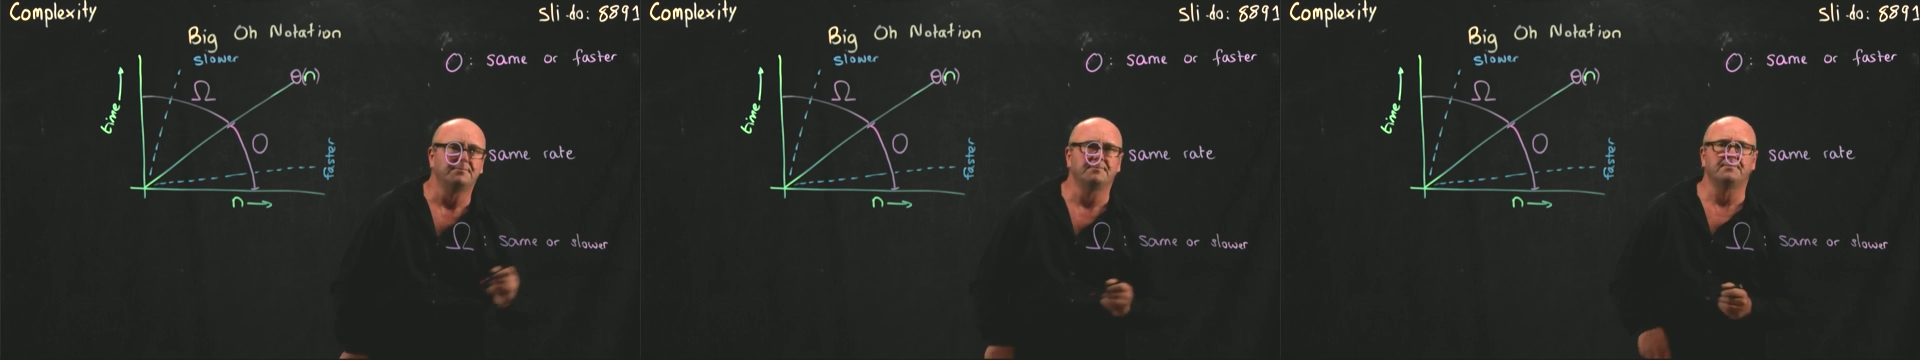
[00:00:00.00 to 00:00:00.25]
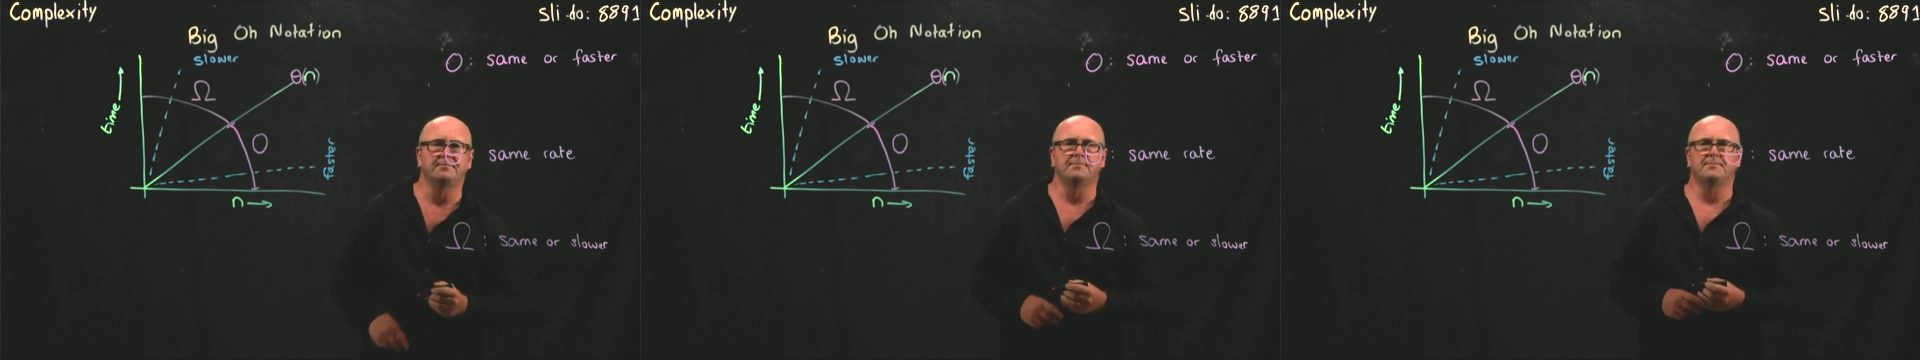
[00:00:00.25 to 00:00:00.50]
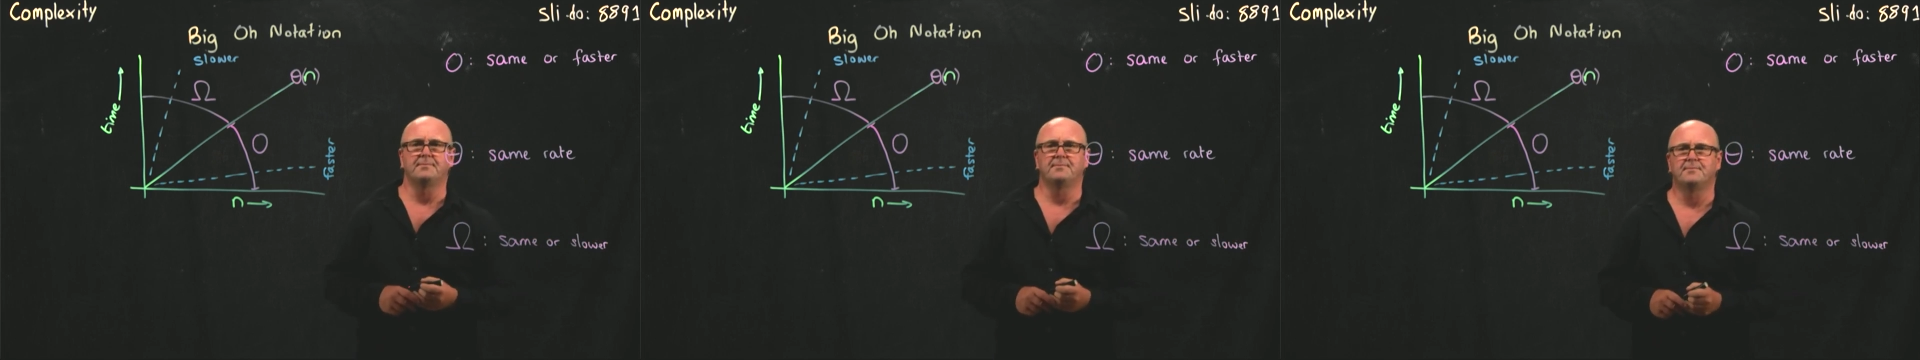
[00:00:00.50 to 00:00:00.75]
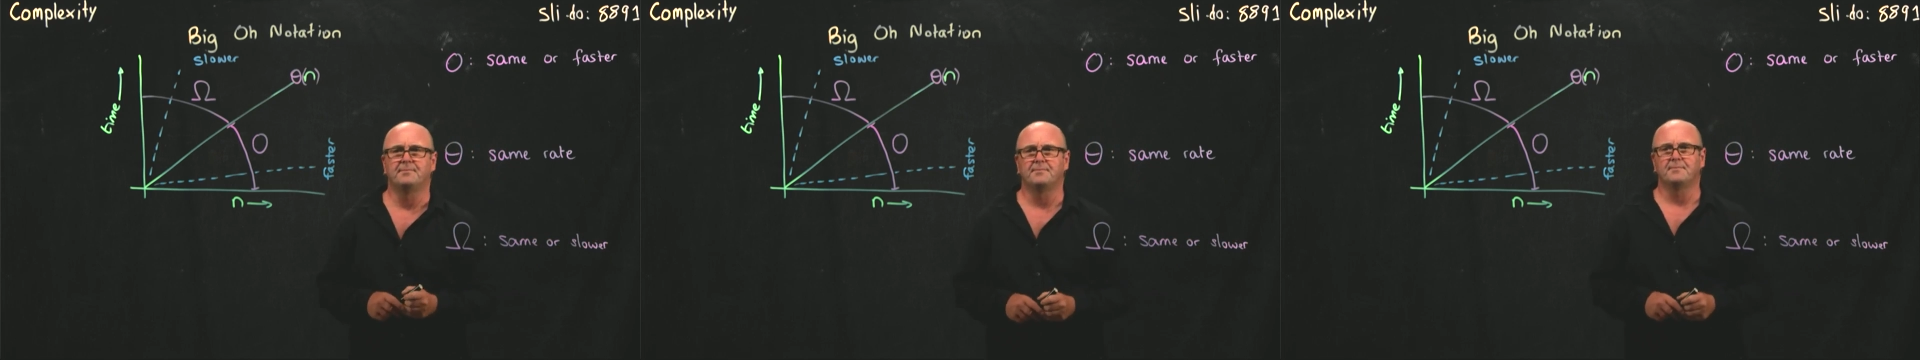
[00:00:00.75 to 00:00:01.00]

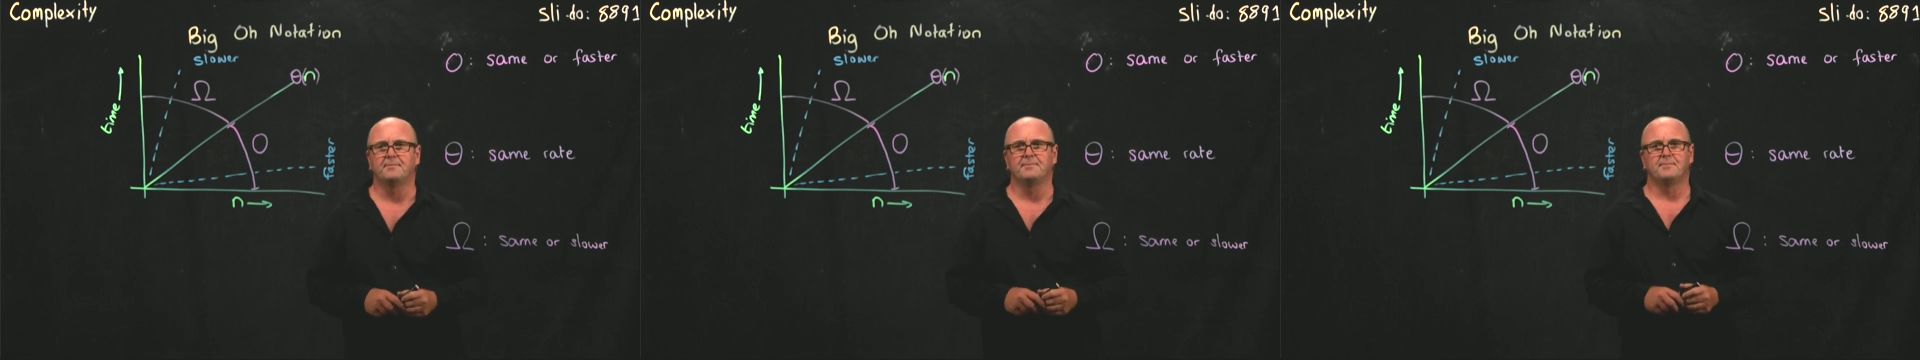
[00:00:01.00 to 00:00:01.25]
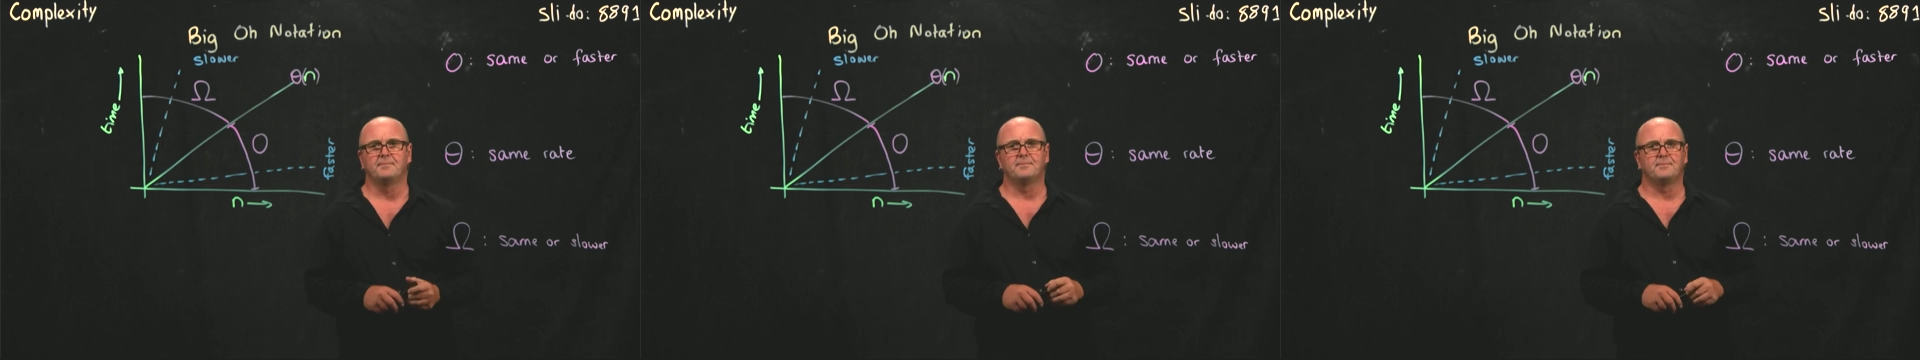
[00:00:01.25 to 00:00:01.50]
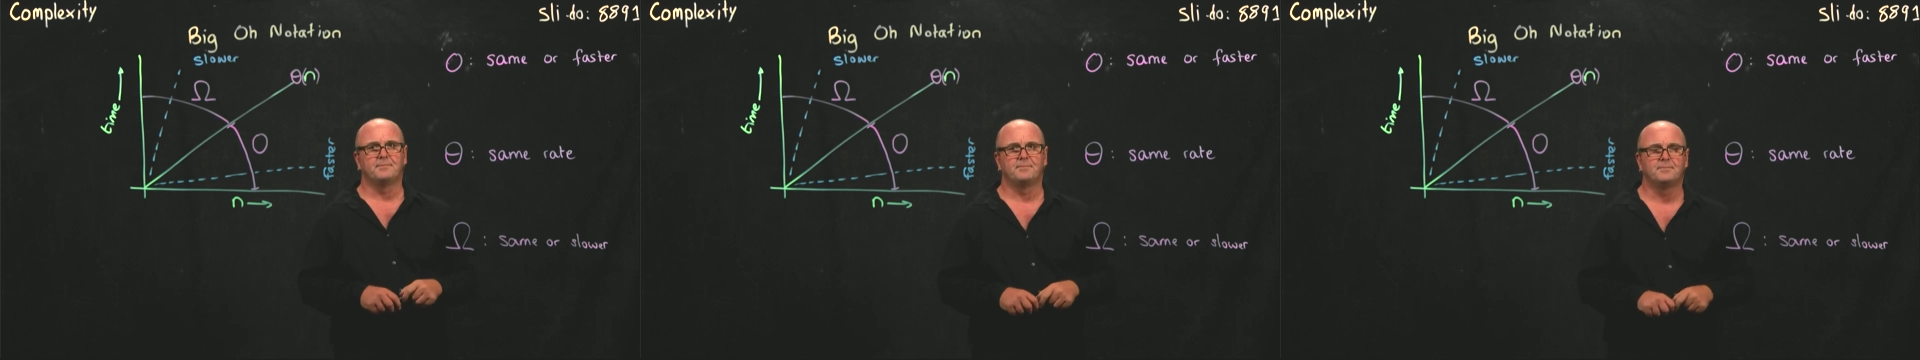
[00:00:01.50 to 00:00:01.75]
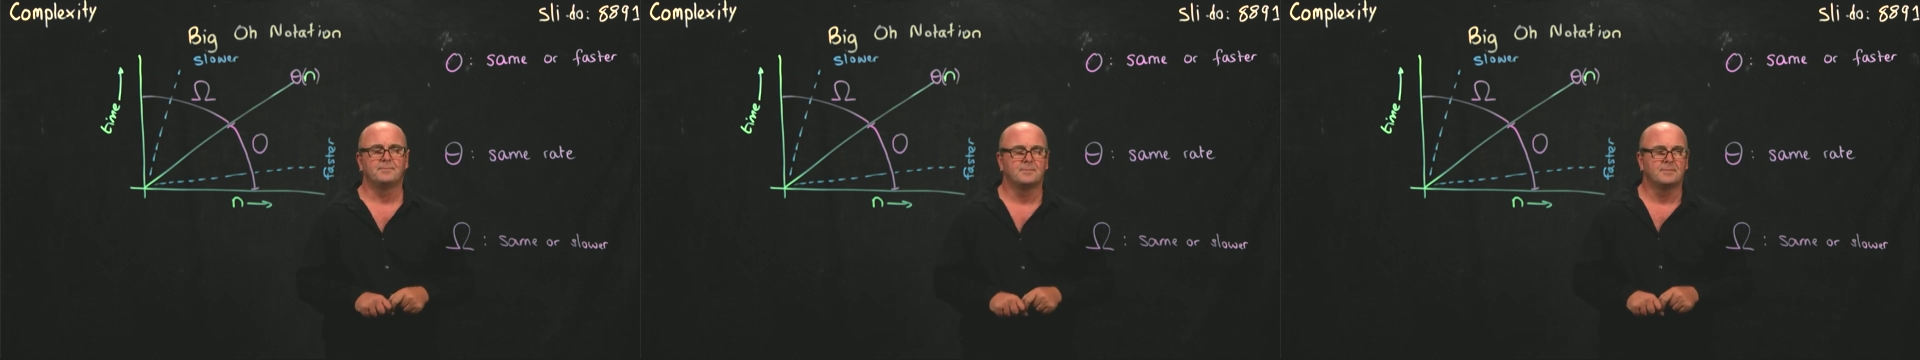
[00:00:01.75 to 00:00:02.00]

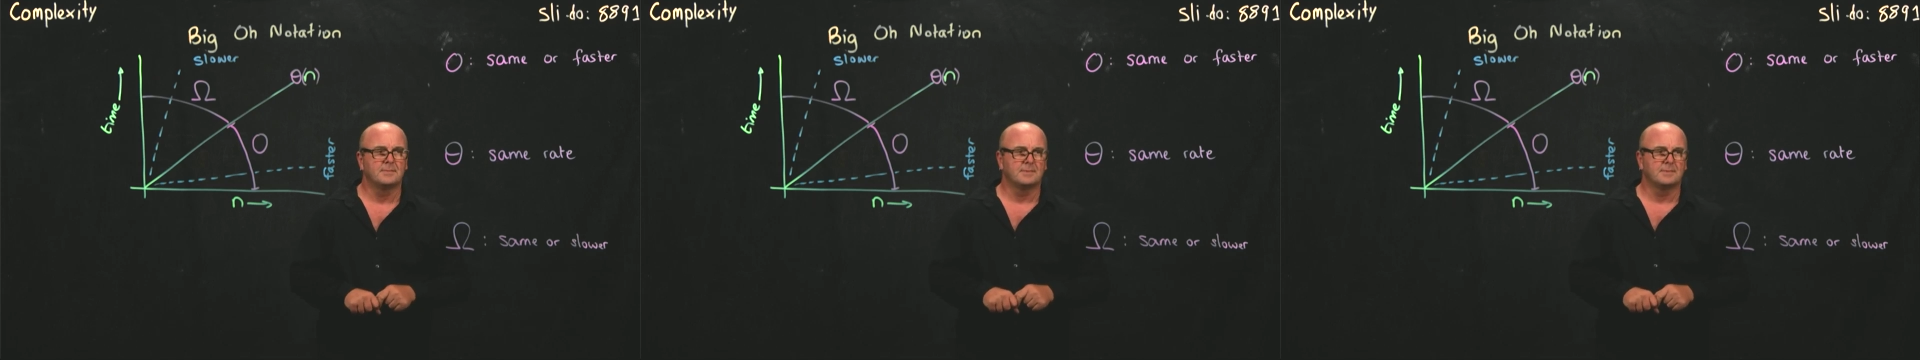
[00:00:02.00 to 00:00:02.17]
(no one is talking)